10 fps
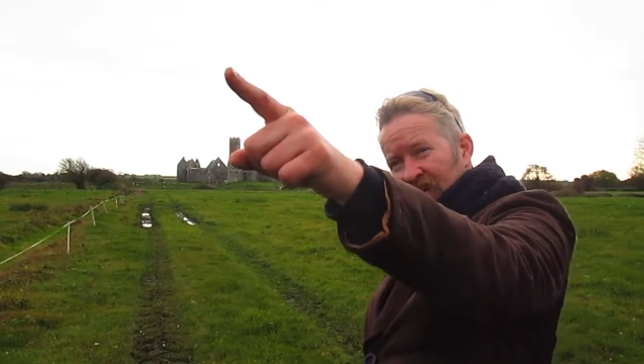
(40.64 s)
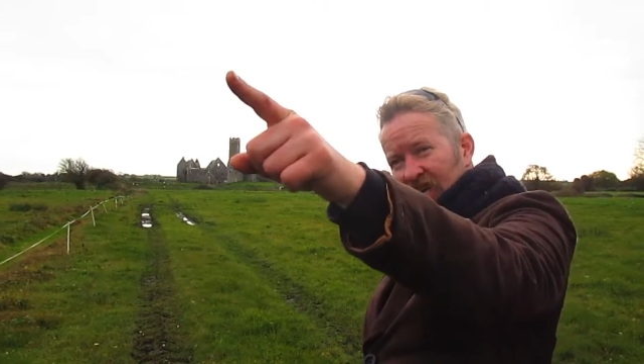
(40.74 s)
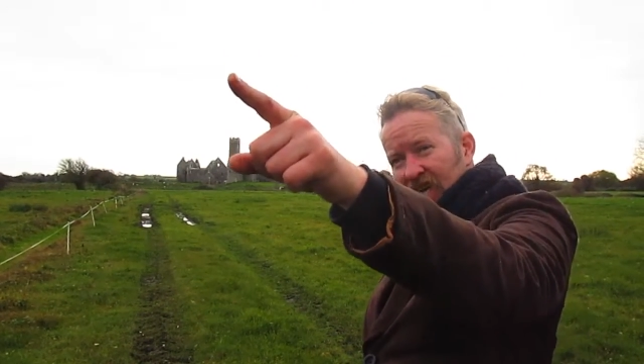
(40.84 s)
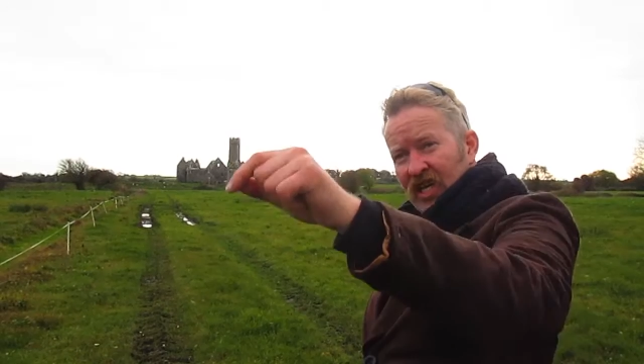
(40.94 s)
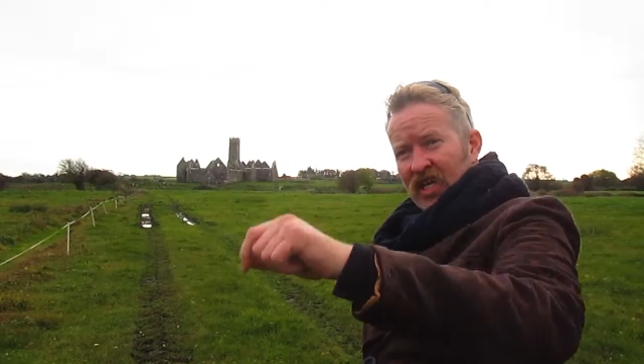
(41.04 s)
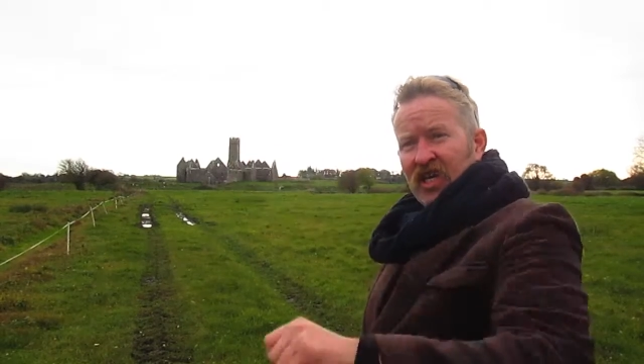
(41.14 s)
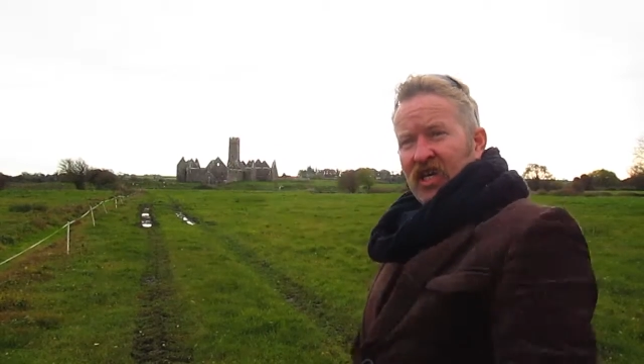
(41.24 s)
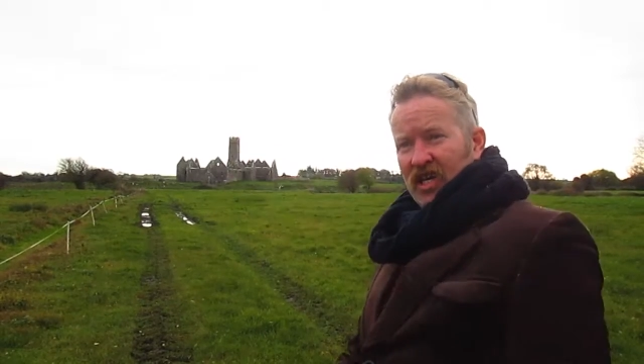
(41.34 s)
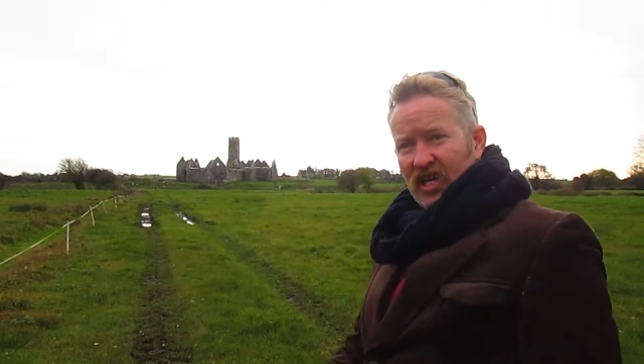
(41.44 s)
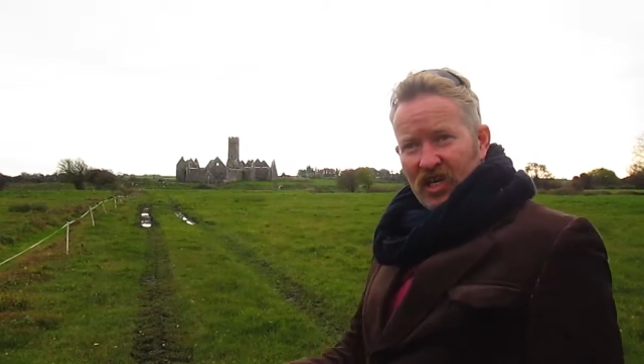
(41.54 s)
here,
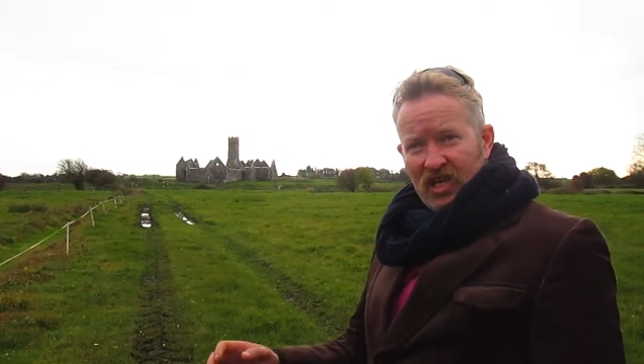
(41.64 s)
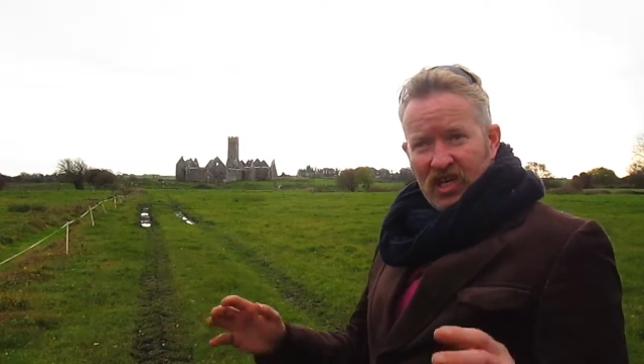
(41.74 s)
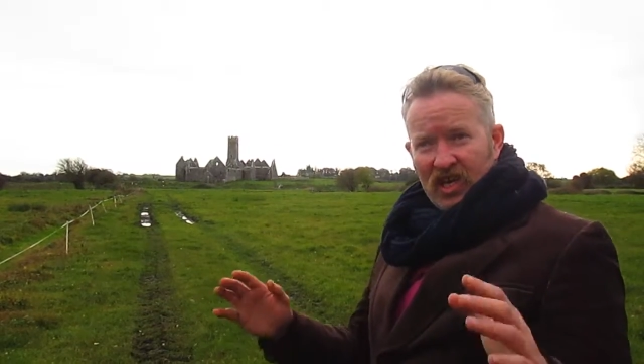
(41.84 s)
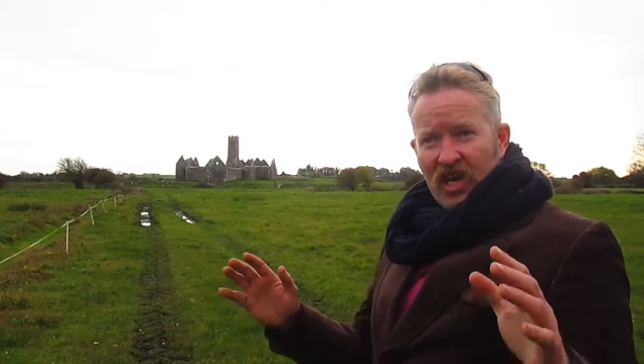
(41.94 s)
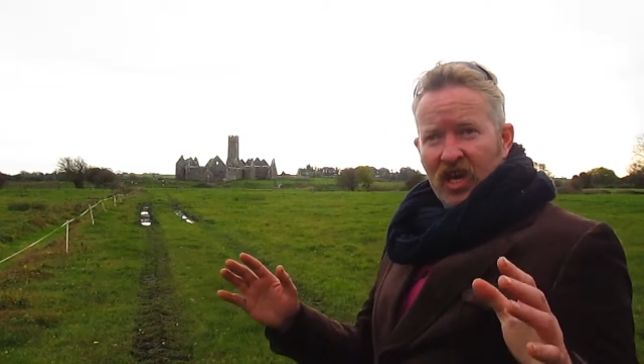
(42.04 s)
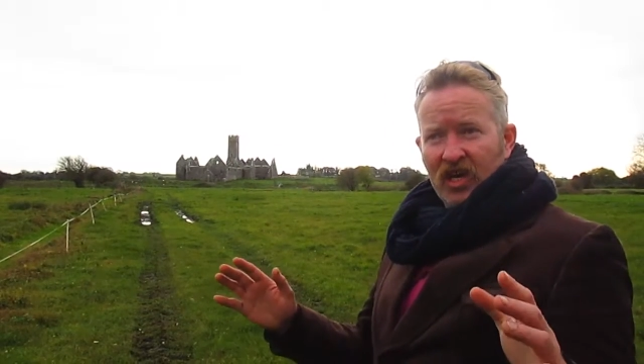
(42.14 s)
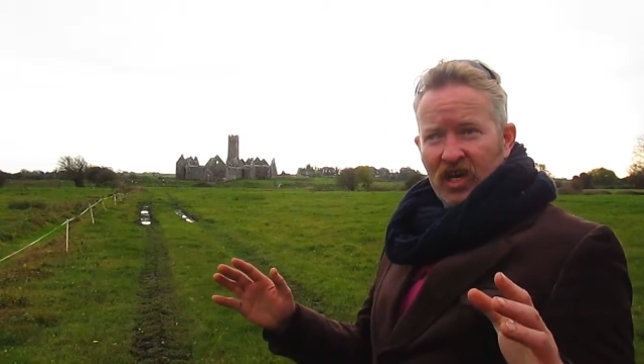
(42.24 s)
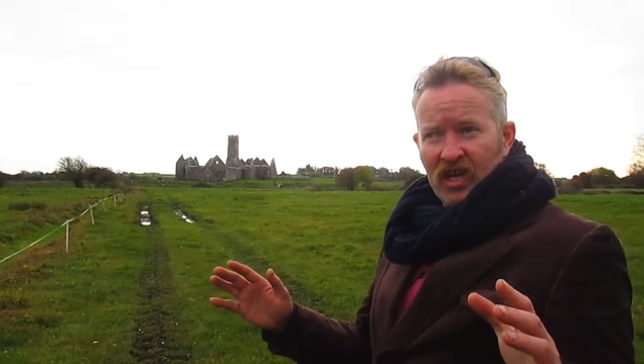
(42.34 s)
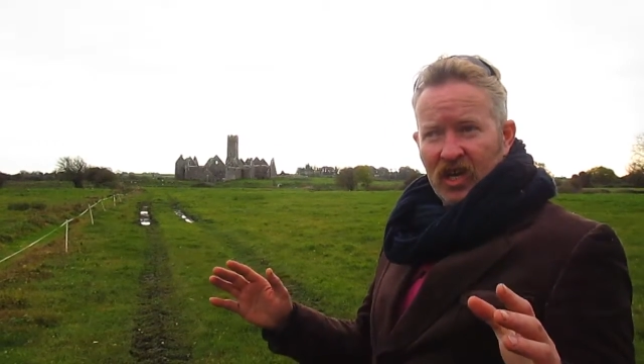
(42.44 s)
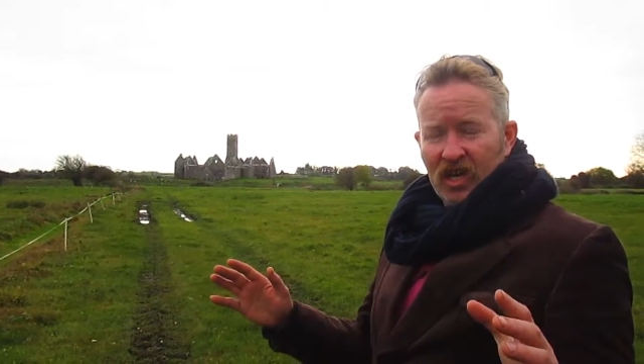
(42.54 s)
he had
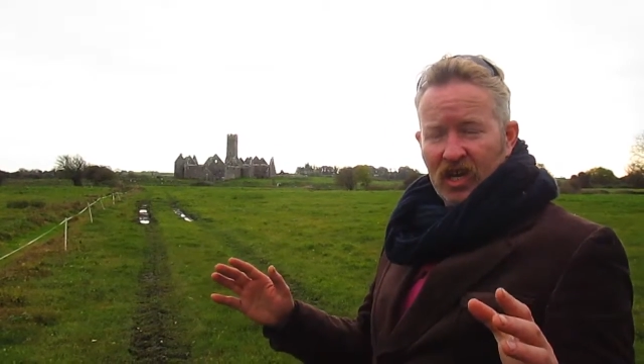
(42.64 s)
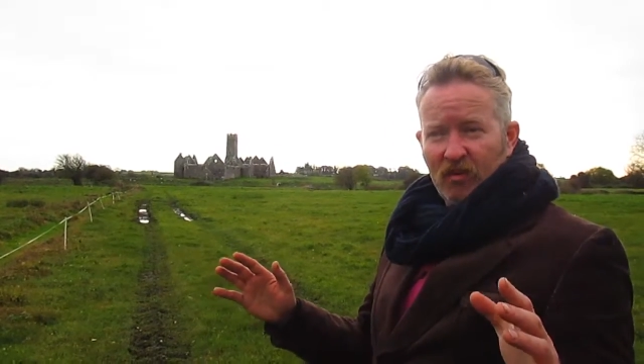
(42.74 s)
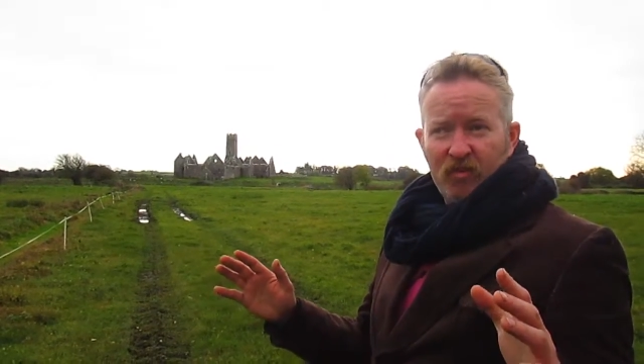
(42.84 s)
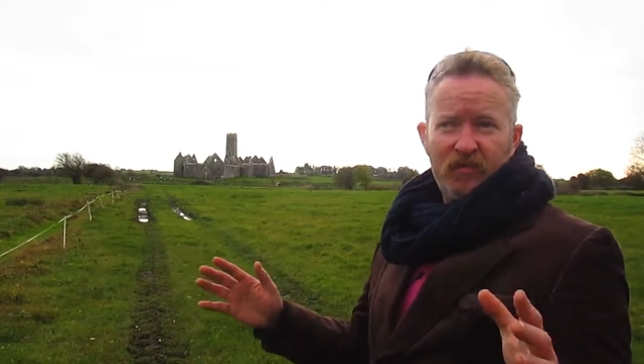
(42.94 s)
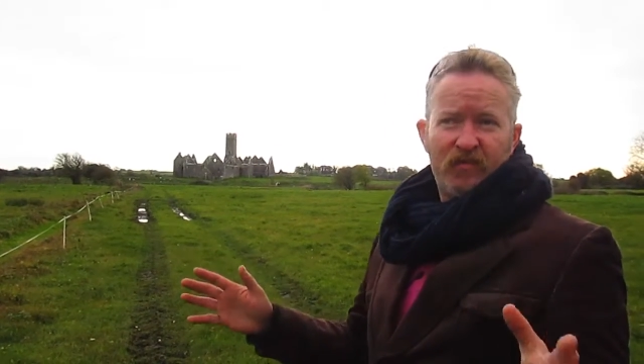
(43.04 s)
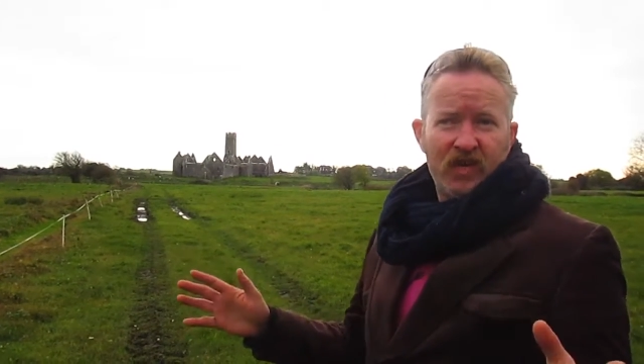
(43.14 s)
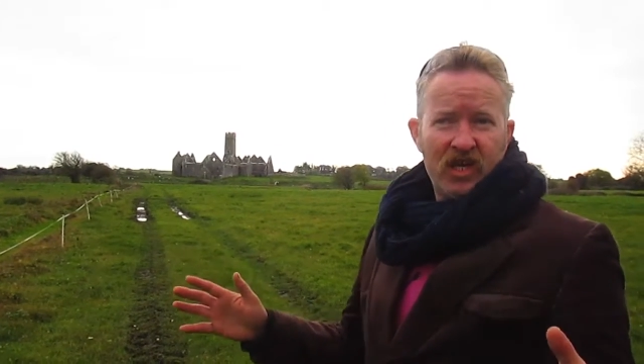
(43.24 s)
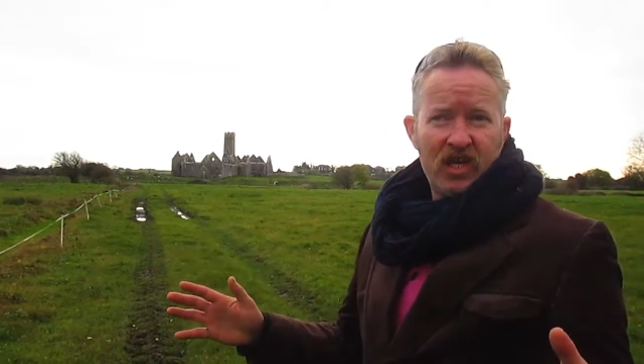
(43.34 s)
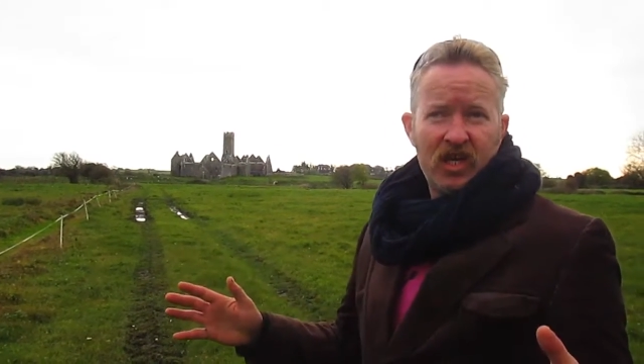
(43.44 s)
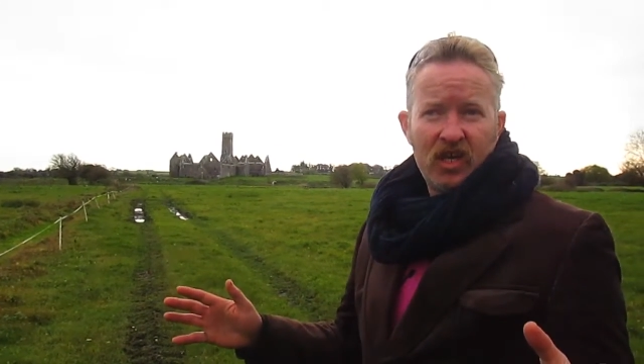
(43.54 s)
a epiphany